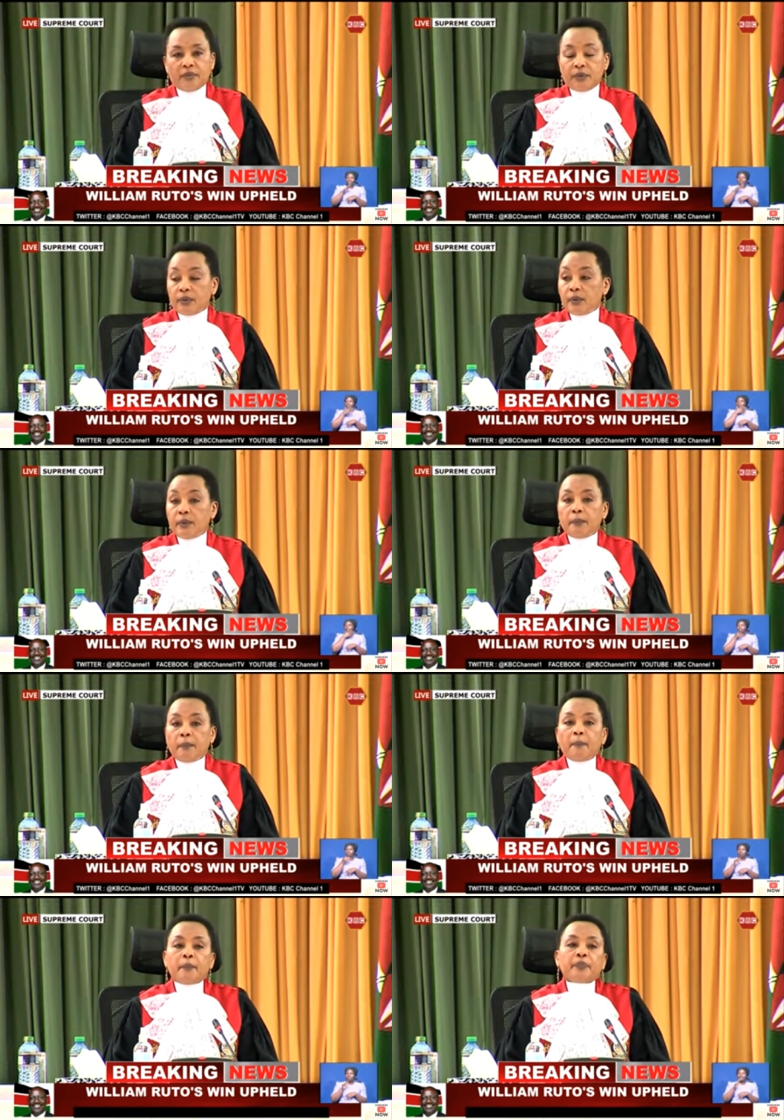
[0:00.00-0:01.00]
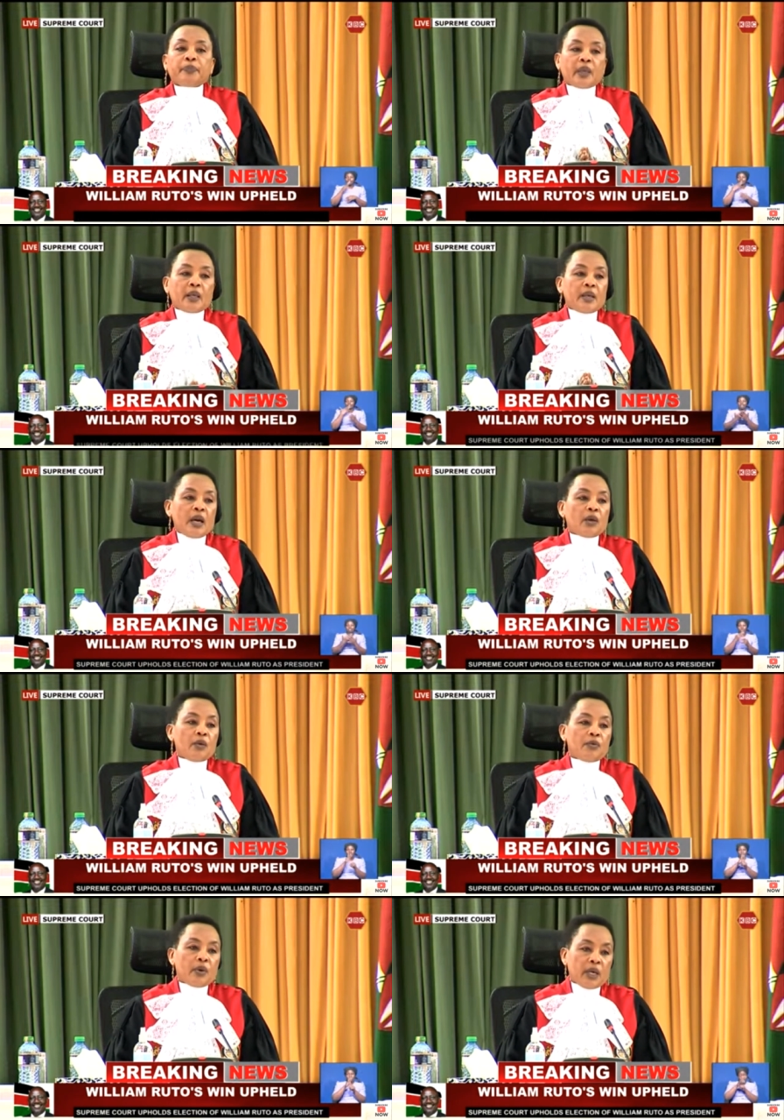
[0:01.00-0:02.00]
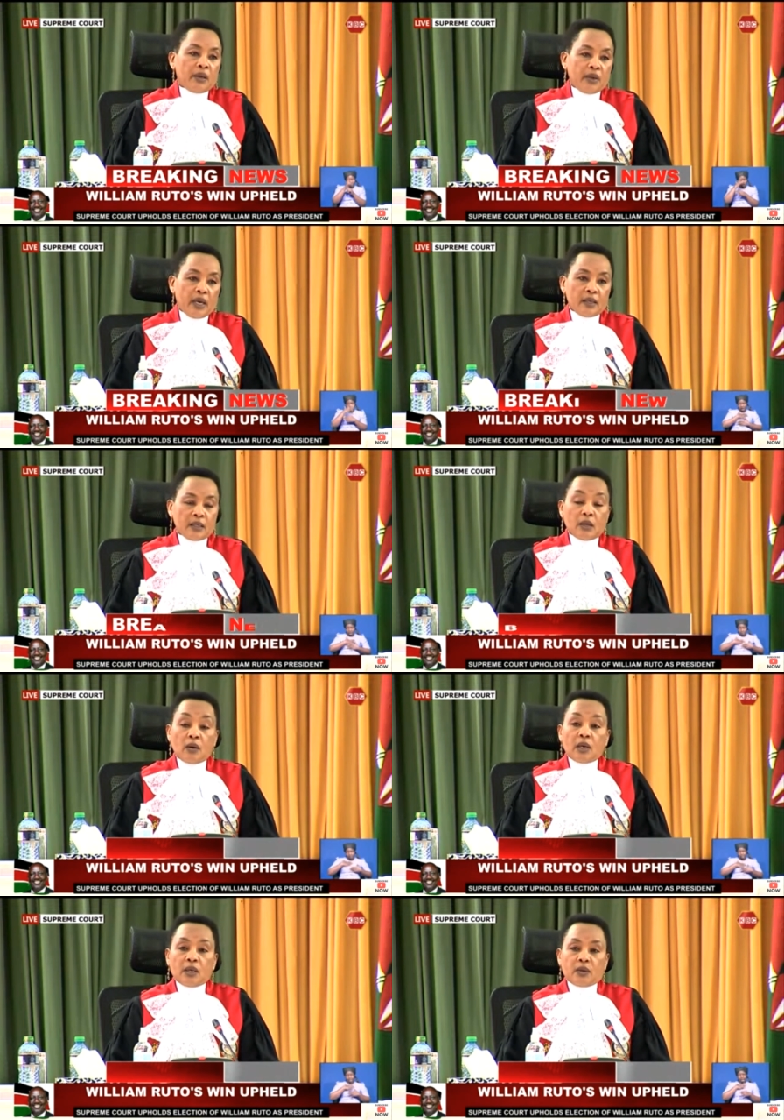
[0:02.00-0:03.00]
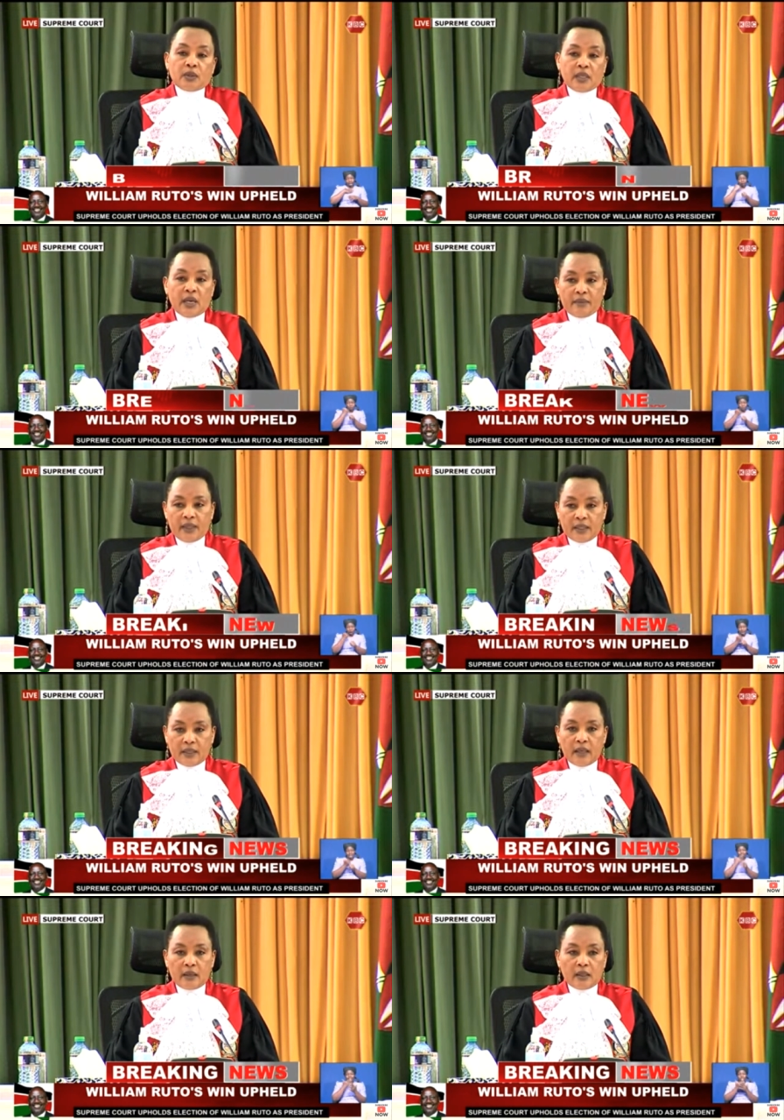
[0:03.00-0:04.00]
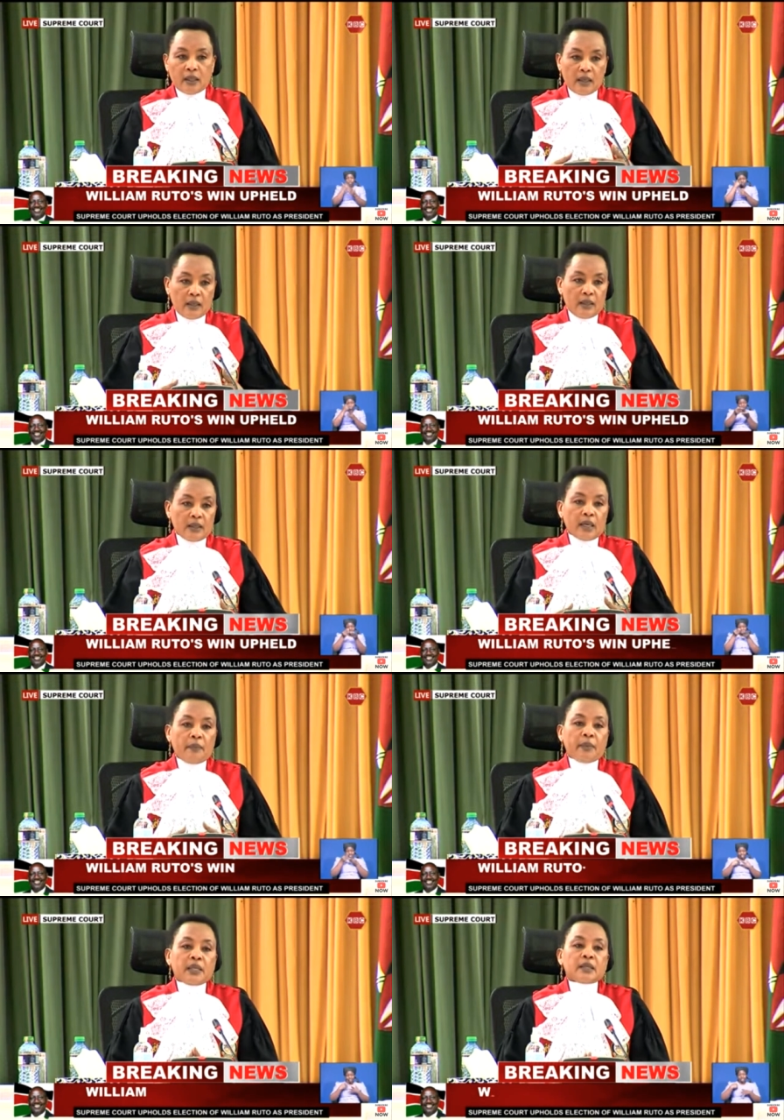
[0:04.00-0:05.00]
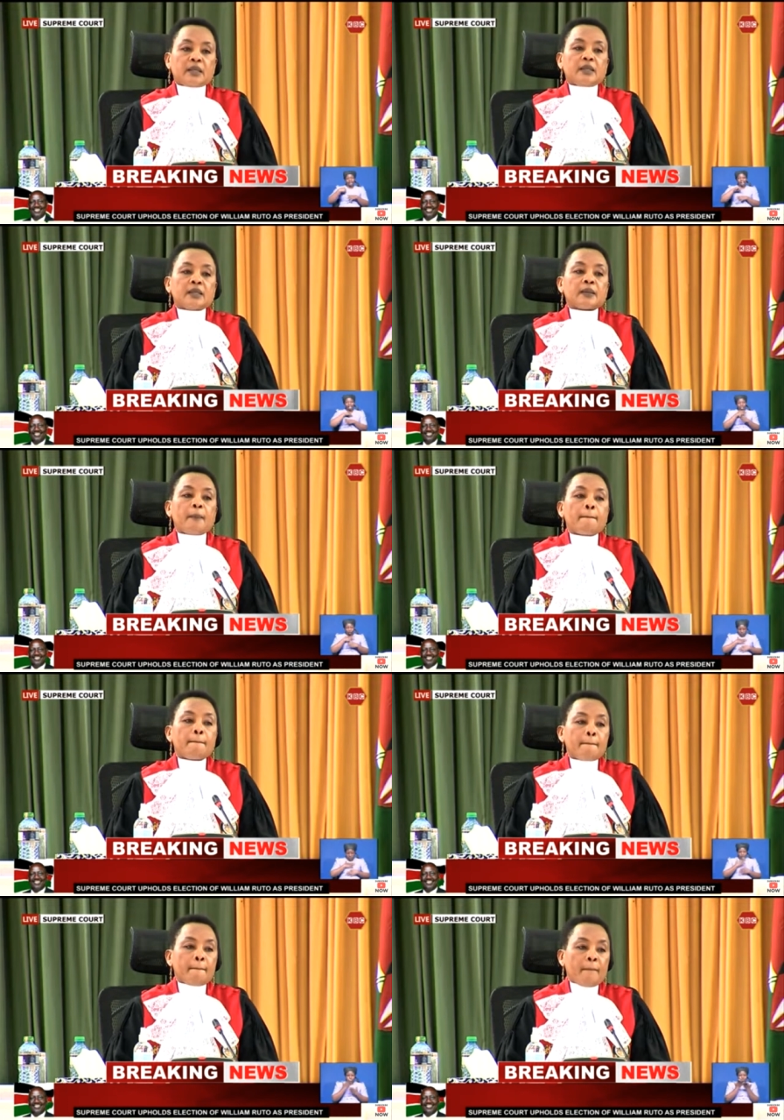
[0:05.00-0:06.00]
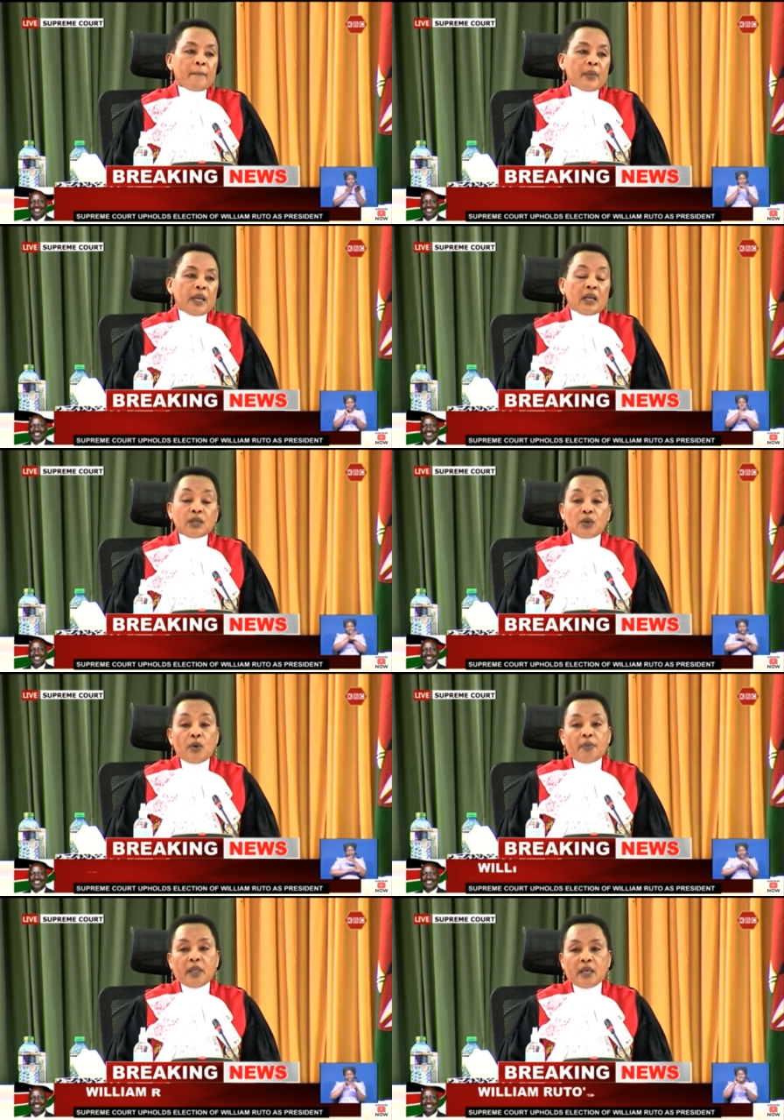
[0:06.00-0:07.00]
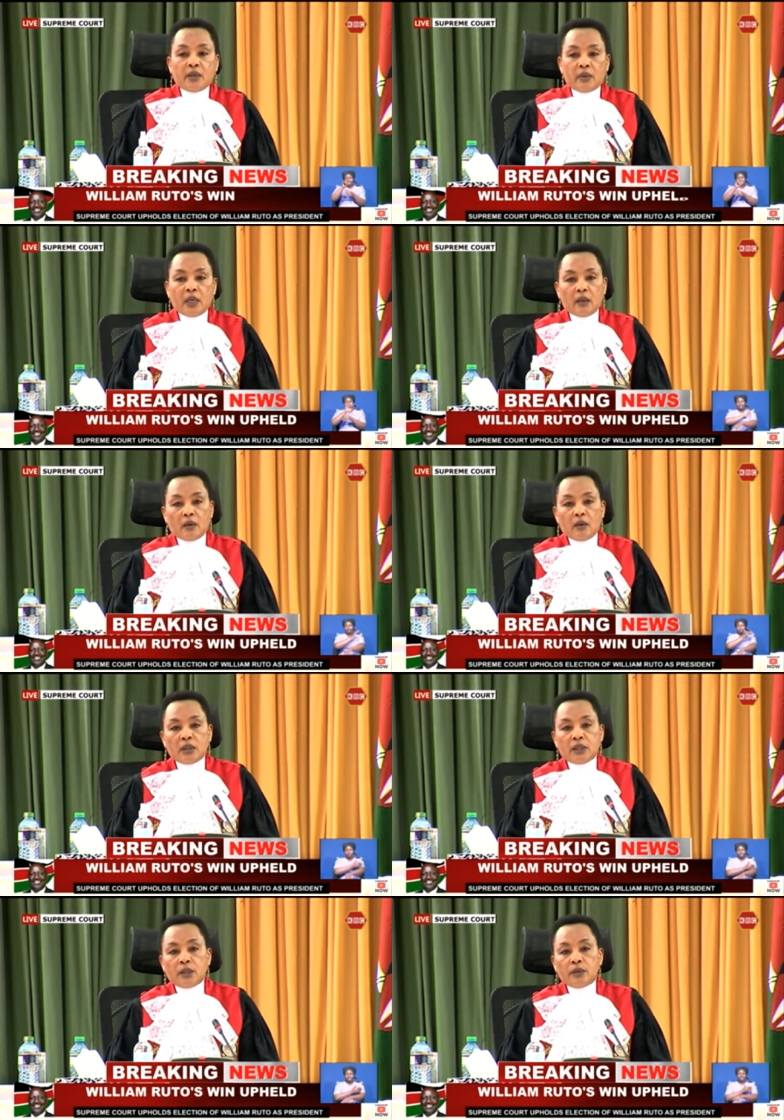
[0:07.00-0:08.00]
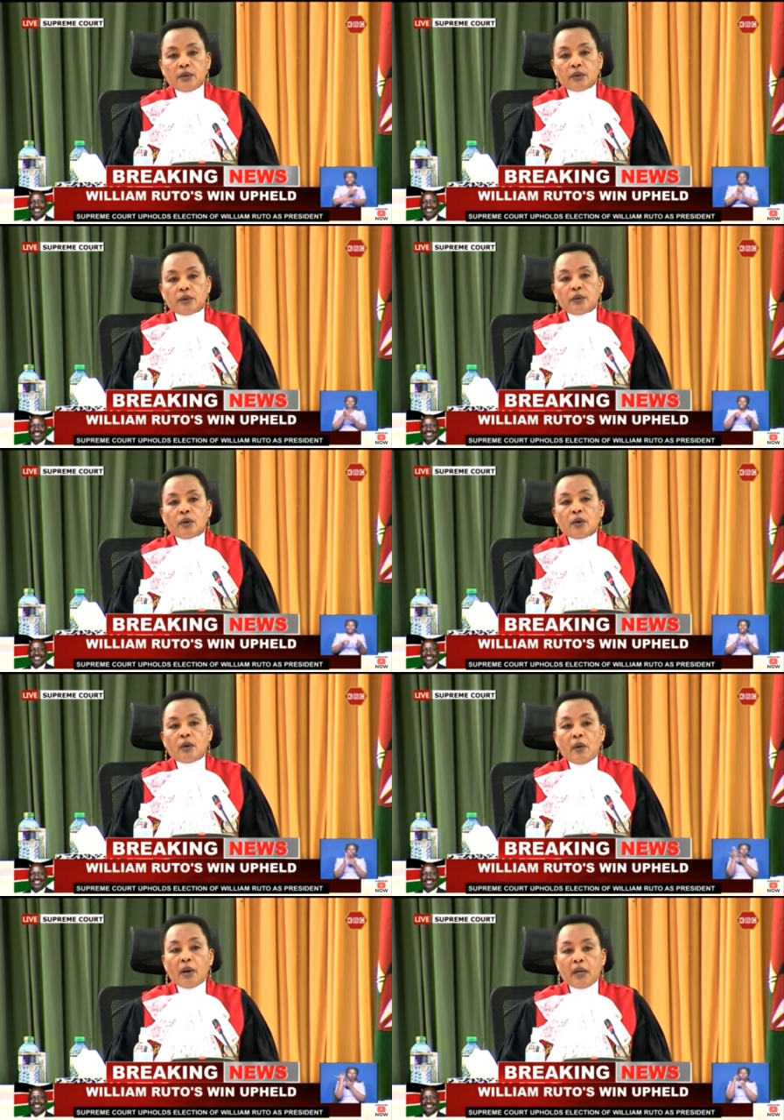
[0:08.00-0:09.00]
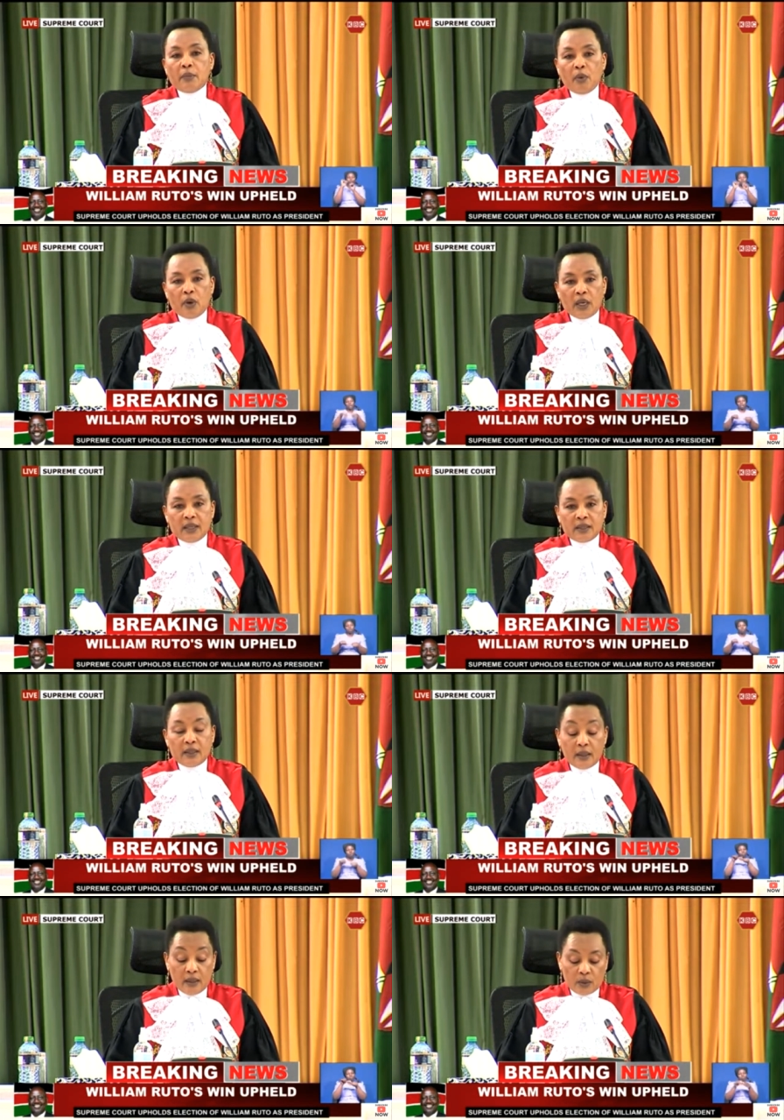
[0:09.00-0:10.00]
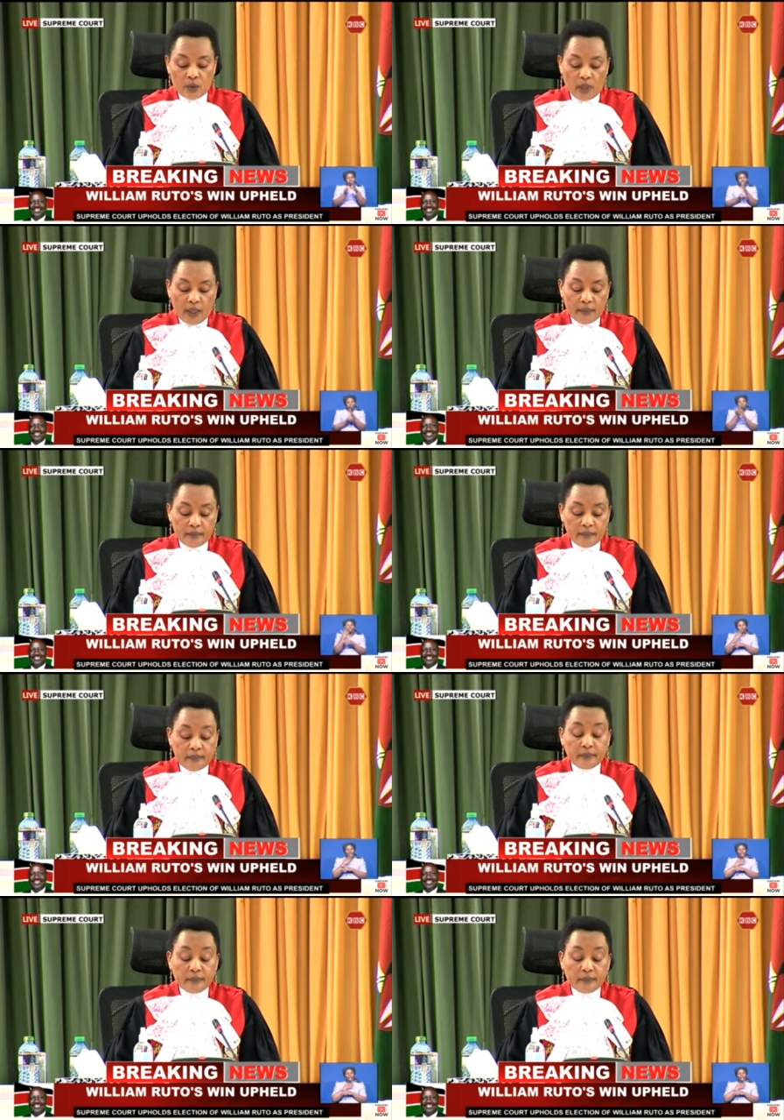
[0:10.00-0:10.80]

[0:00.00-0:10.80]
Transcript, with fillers: have to do. Thank you for giving us the honor to serve this country in these capacities. And let's hope that we can continue to grow our democracy this way.